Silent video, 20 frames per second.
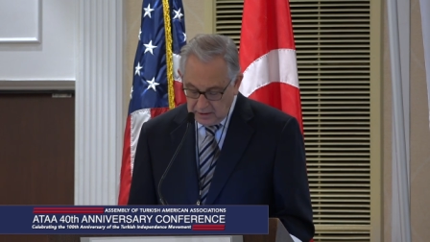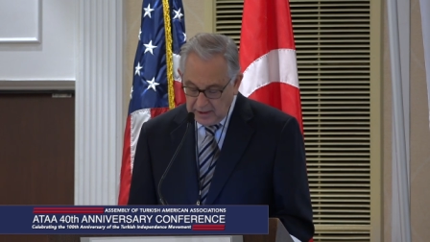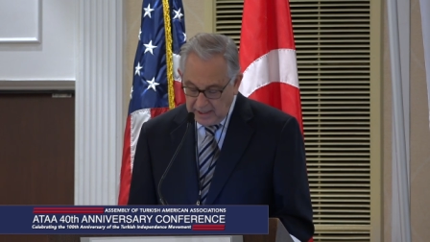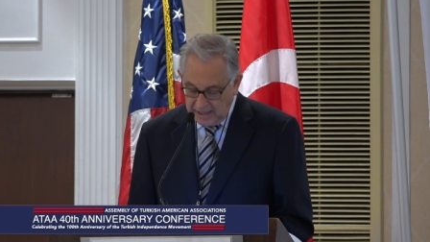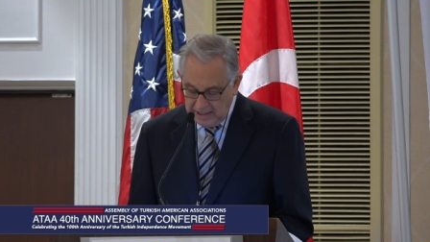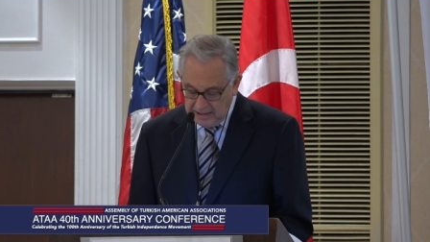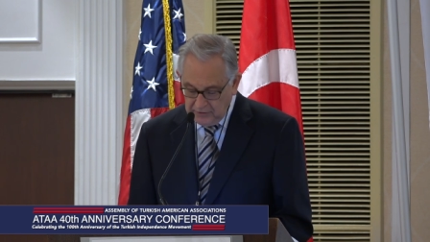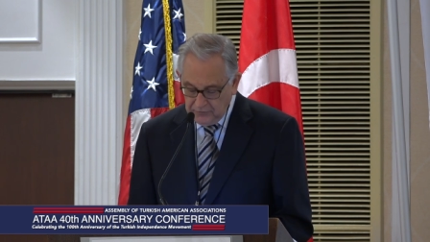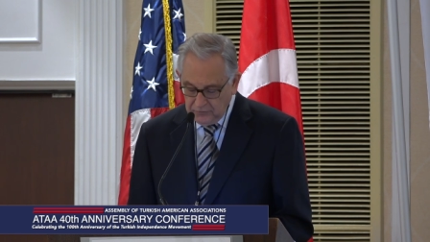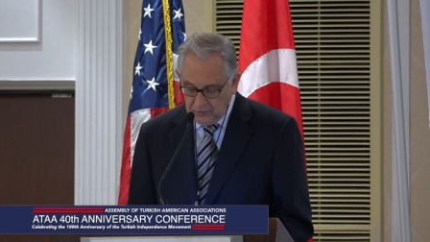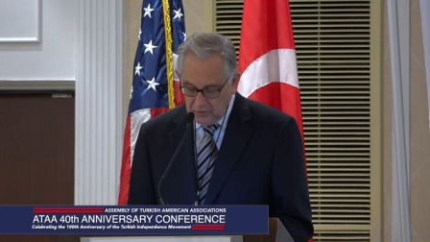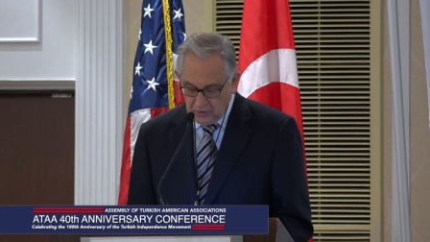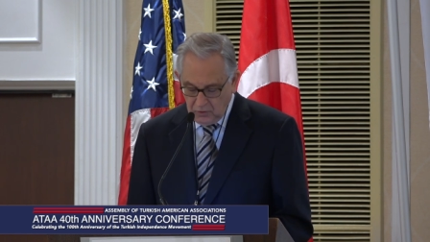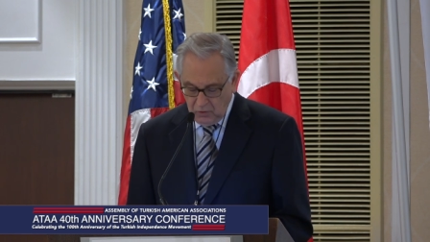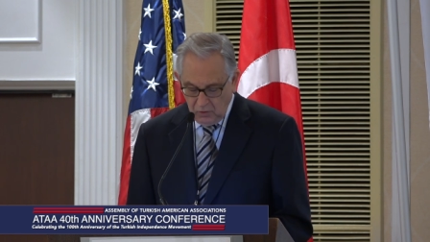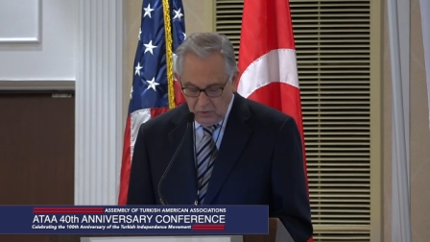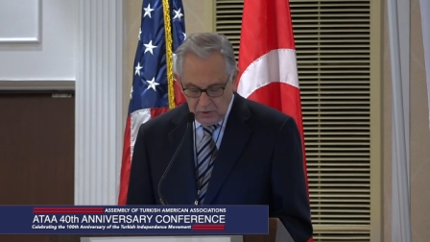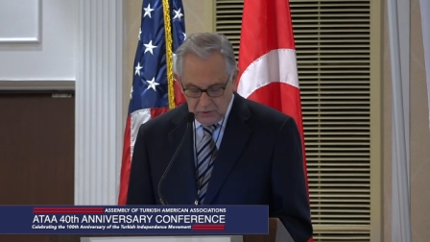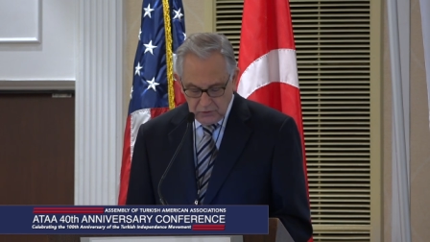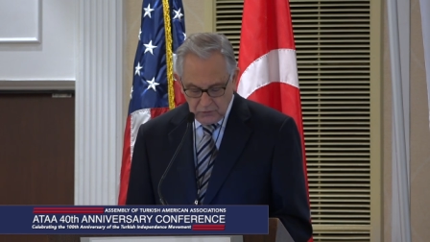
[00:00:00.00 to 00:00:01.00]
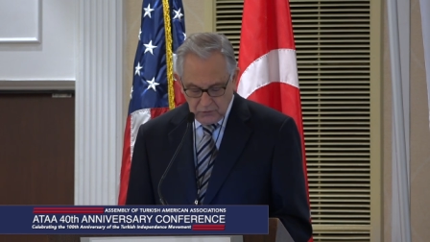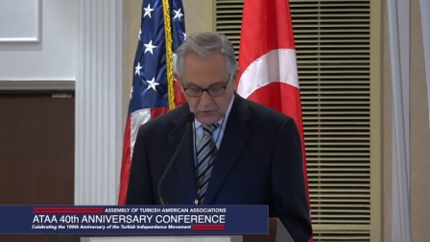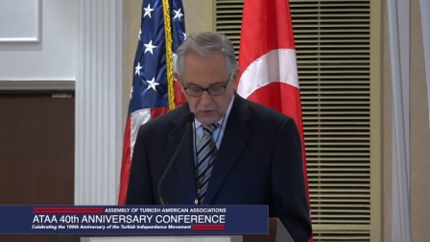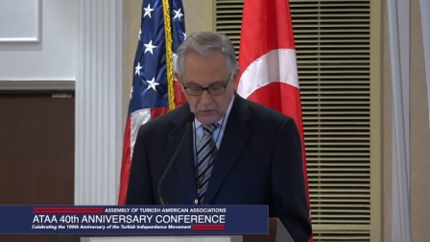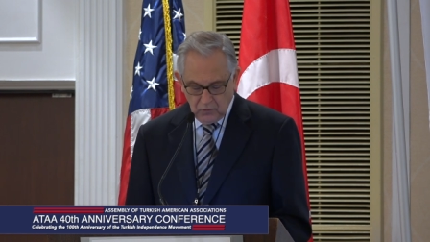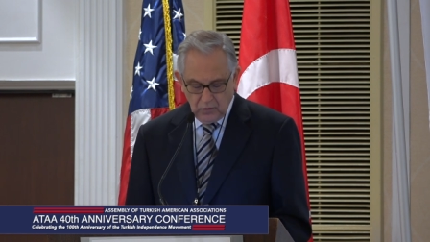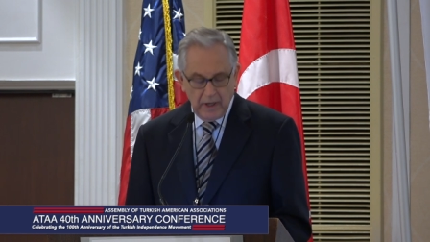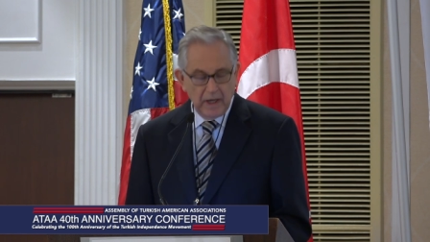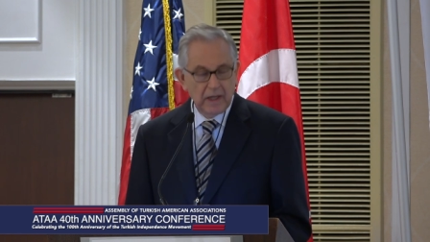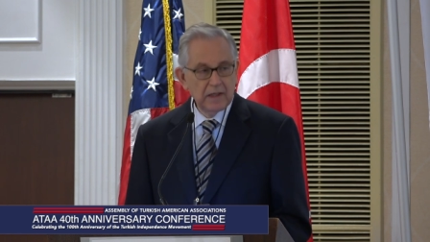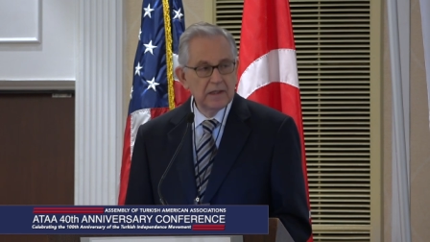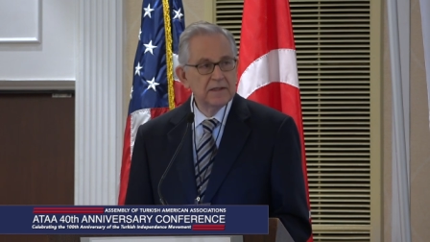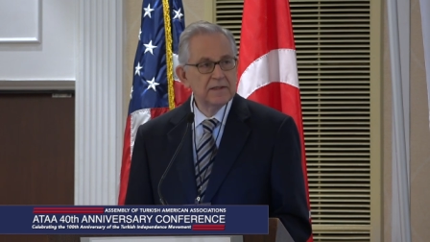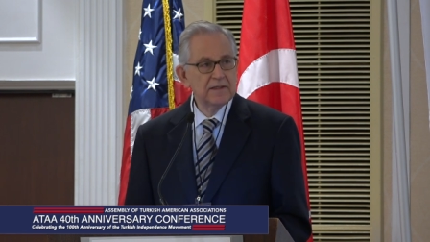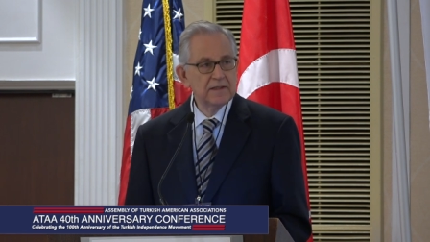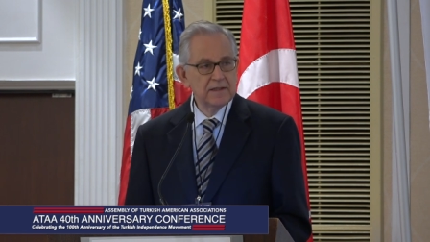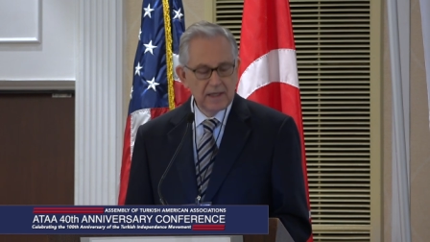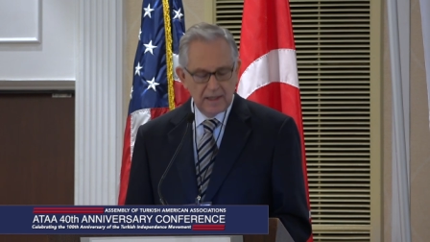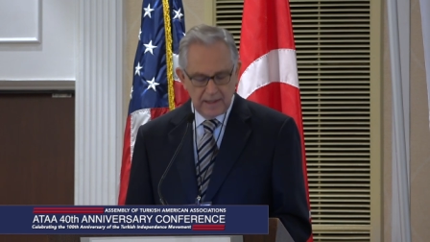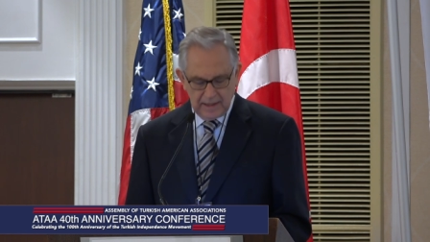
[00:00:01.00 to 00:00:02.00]
hateful calls for
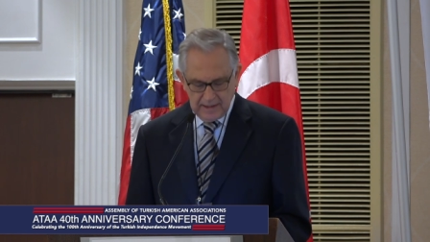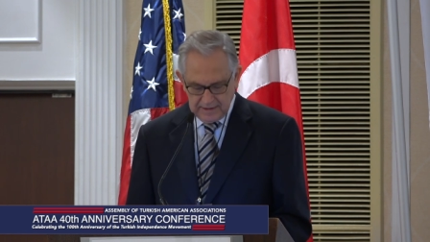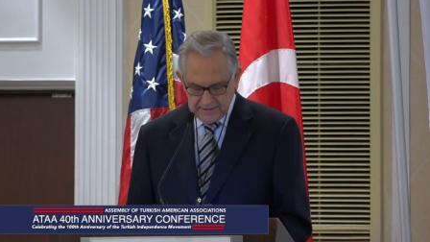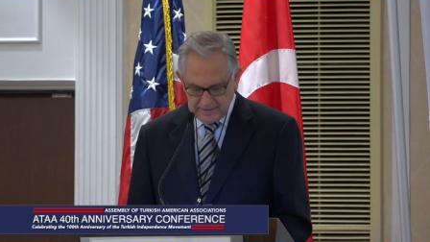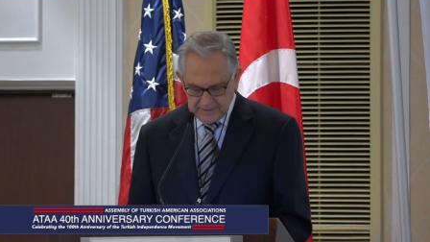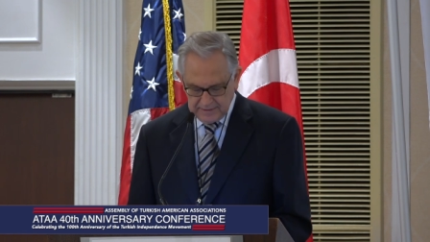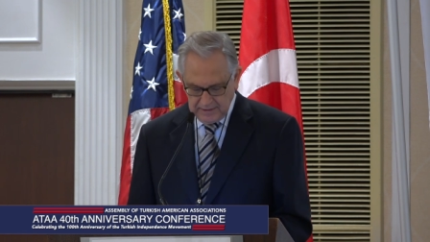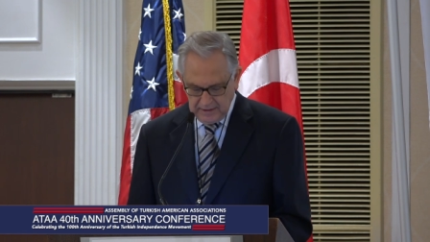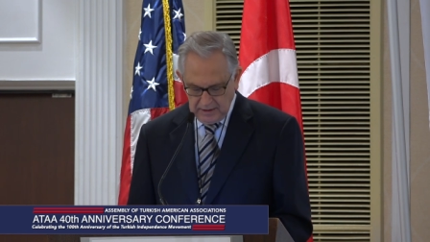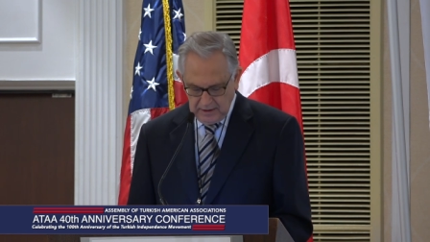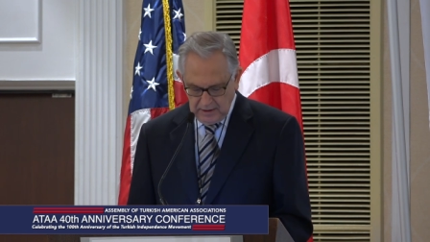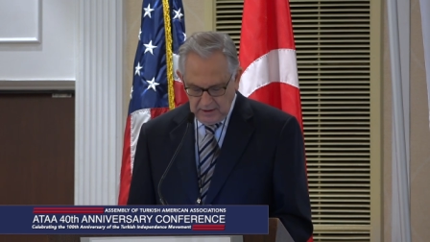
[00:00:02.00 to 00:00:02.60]
violence against